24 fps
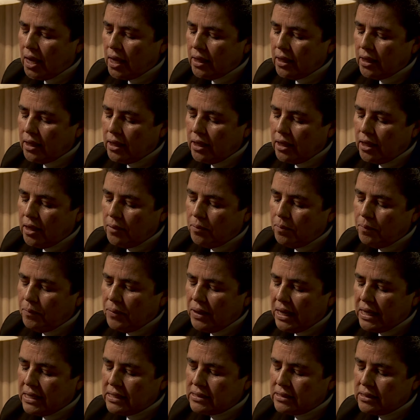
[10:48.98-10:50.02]
he
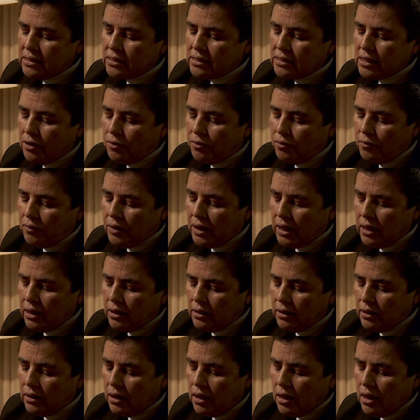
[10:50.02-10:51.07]
places a
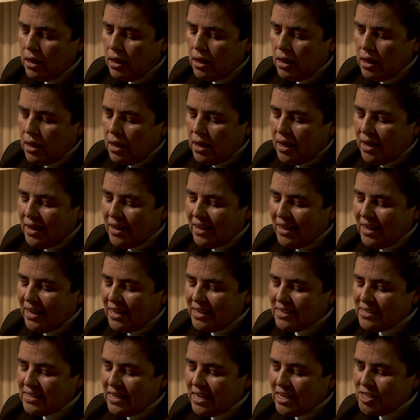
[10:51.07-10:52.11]
ring.
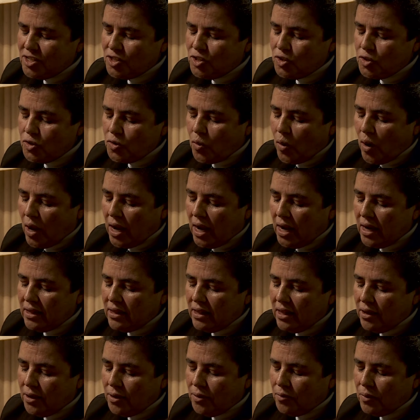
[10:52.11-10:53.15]
He says, you are
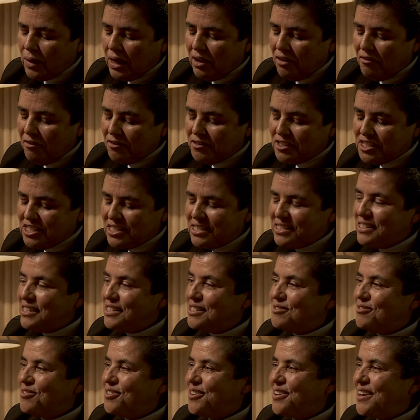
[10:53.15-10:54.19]
the wife of
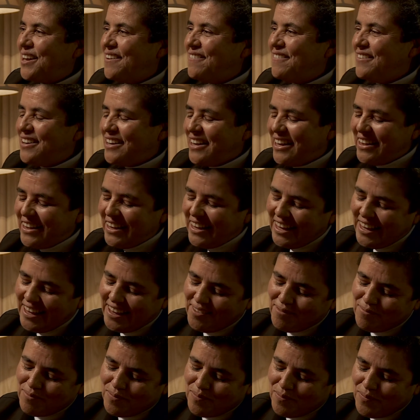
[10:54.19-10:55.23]
Jesus forever, and
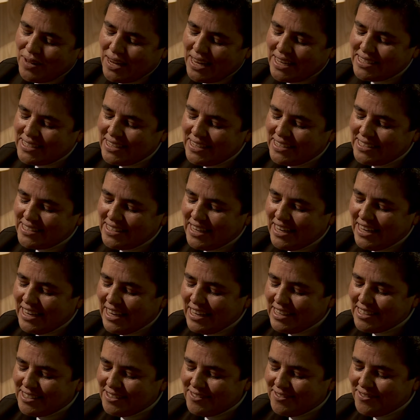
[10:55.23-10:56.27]
he places,
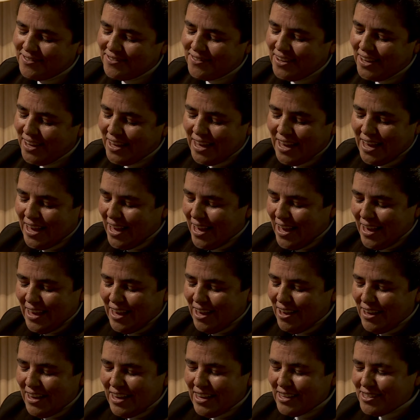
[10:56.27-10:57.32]
yes,
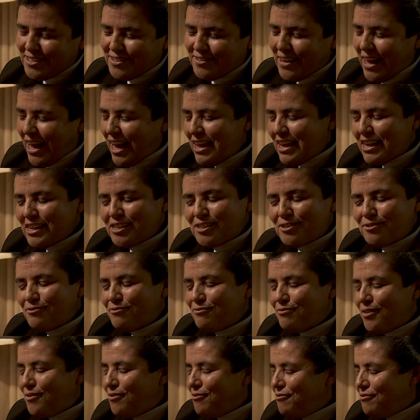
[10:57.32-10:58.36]
I
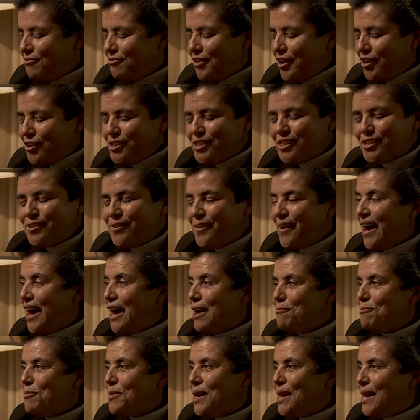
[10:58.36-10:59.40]
just felt so
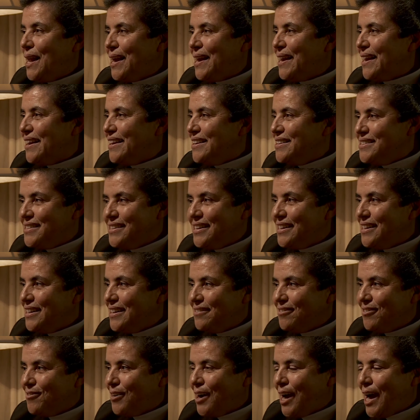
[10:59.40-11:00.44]
happy. Like I
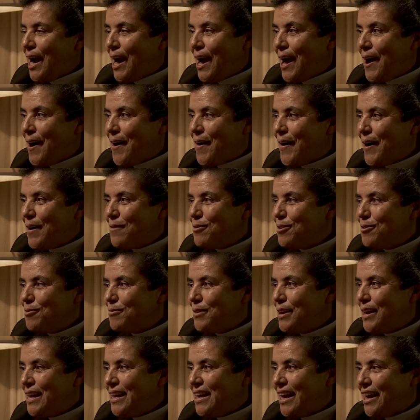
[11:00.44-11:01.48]
said, wow, I will
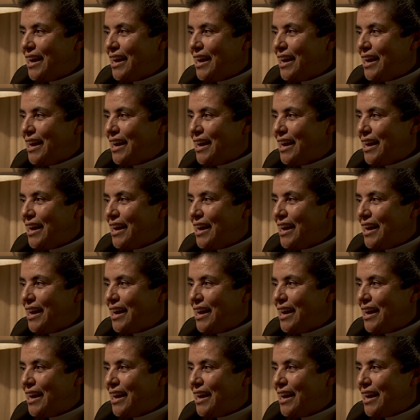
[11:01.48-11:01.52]
be